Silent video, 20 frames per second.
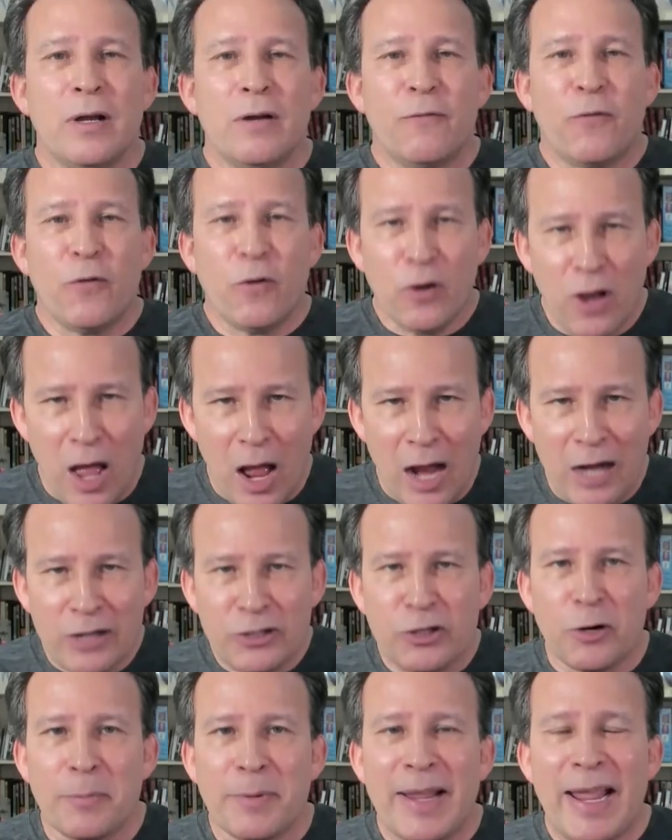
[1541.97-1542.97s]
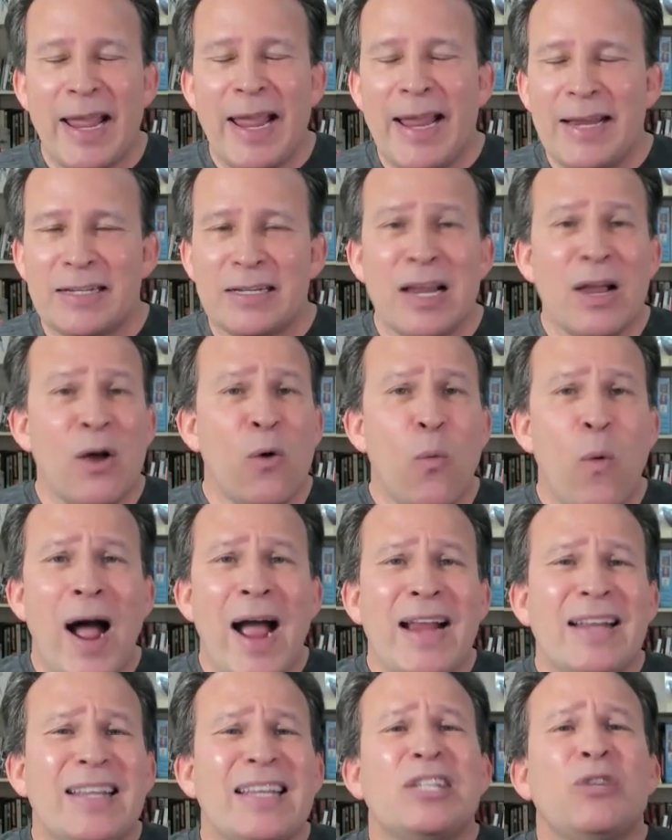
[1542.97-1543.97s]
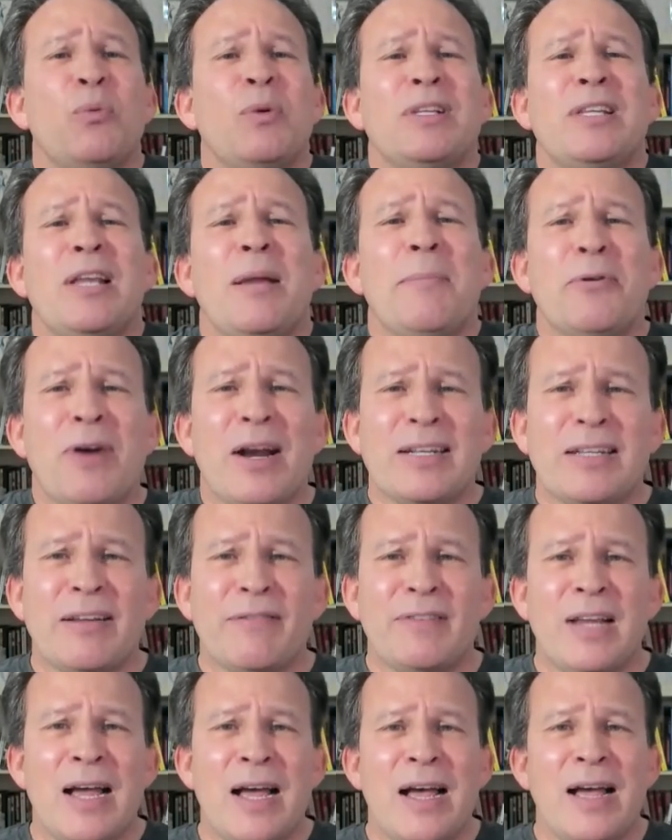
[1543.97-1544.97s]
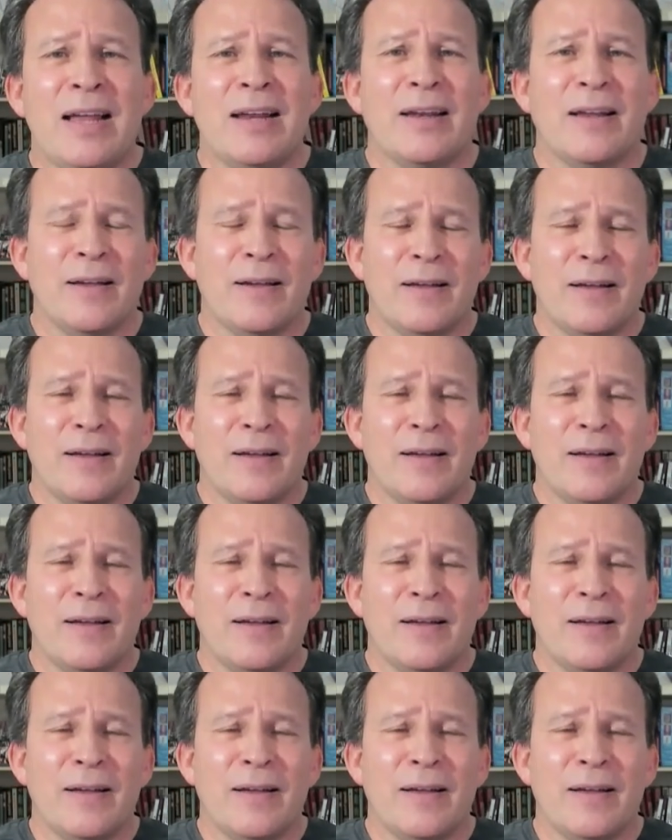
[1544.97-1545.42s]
for long-term gains. Why? This is what Democrats have done.